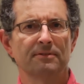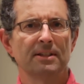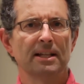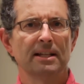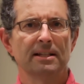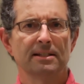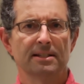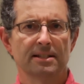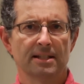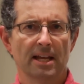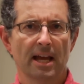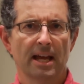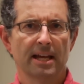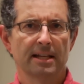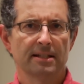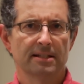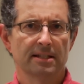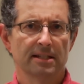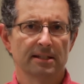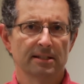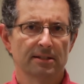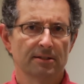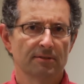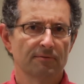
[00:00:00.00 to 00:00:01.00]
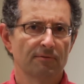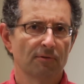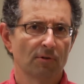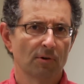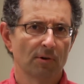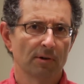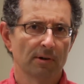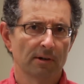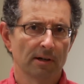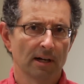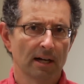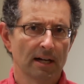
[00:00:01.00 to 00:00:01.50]
data scientists
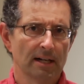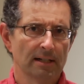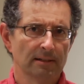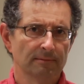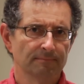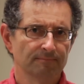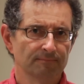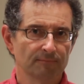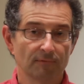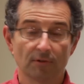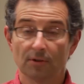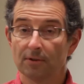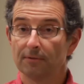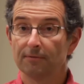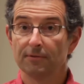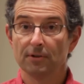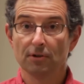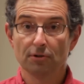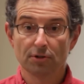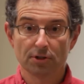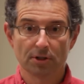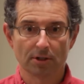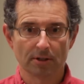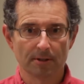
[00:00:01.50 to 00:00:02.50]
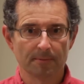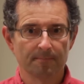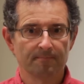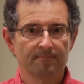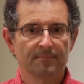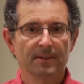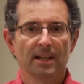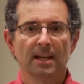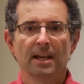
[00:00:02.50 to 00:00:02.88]
for, um, for the future?